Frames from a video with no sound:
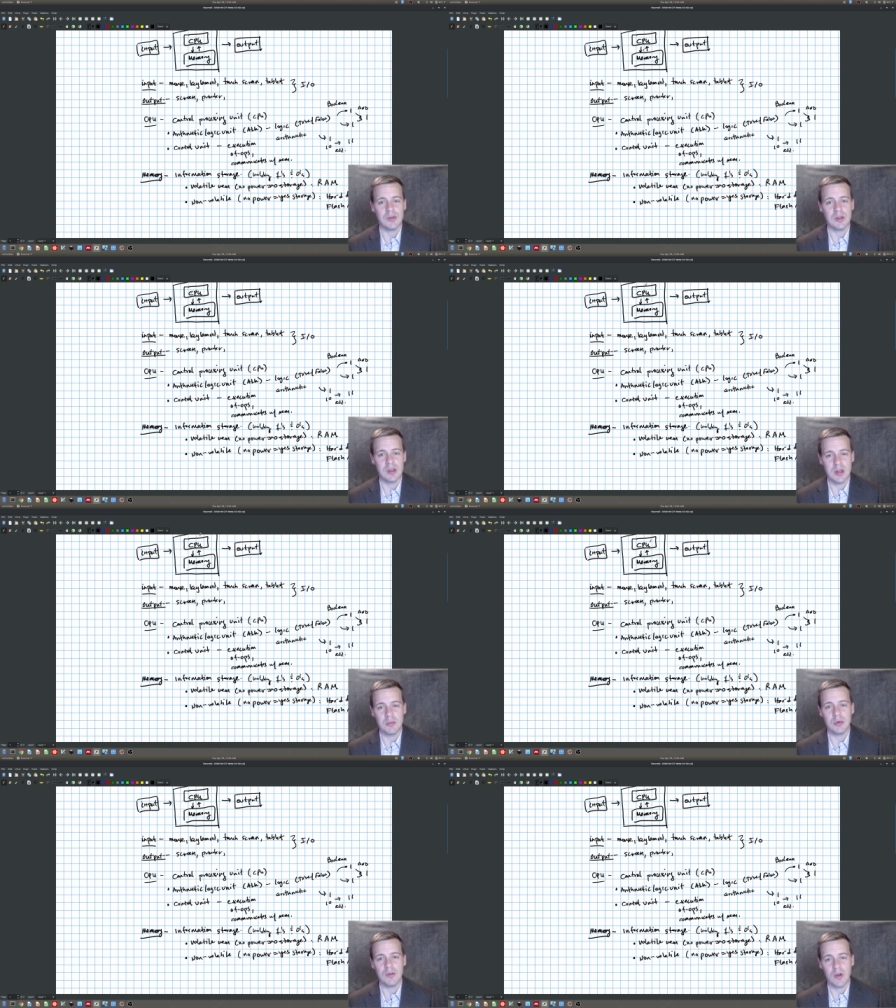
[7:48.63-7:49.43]
and the
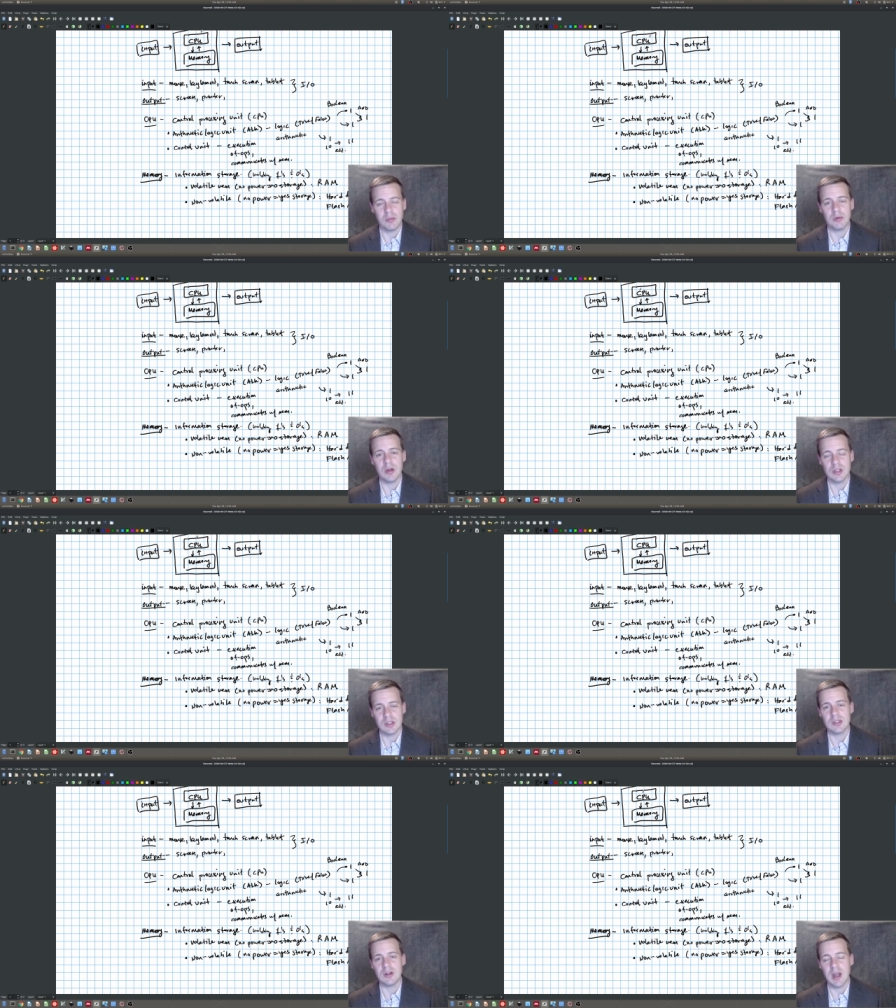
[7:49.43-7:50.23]
number of operations
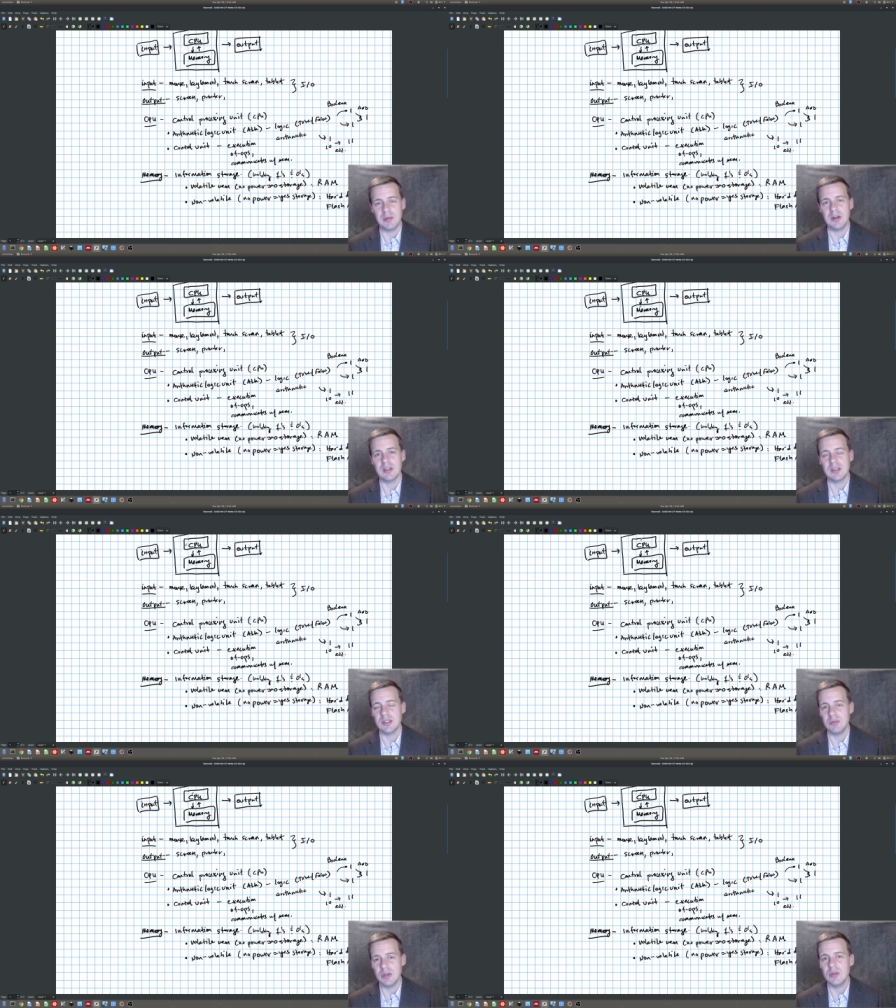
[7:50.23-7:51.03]
that are happening in the
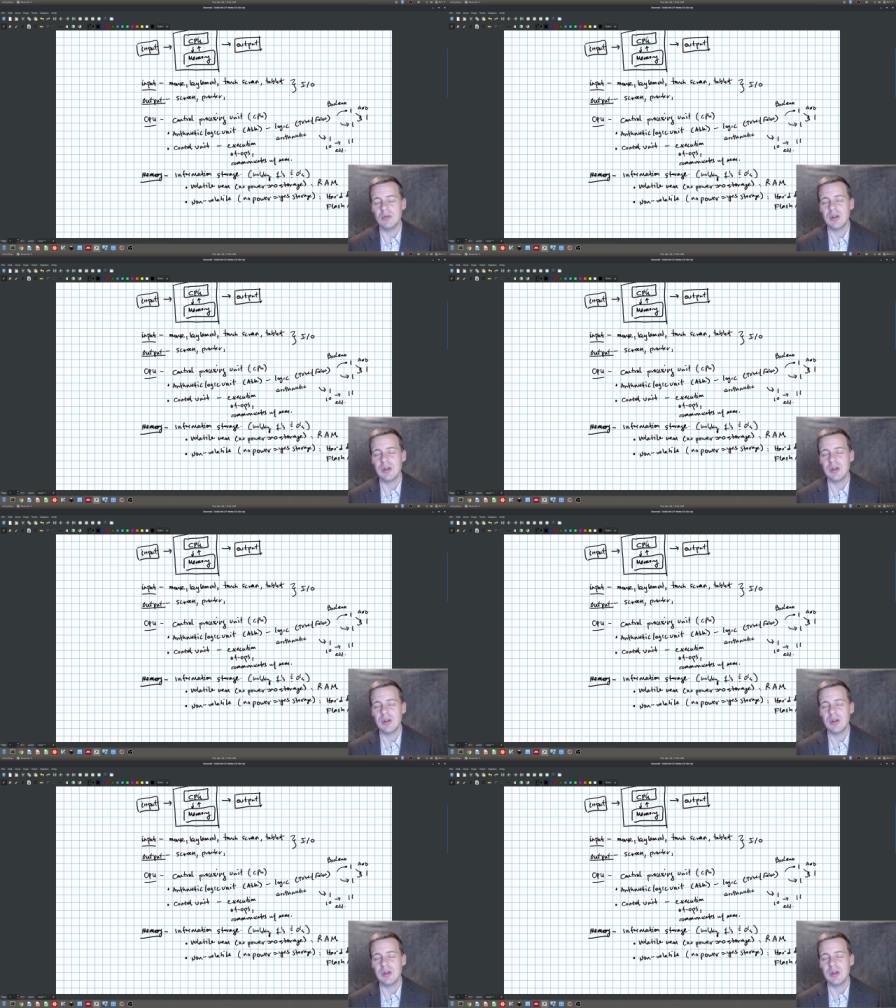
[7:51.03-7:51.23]
CPU.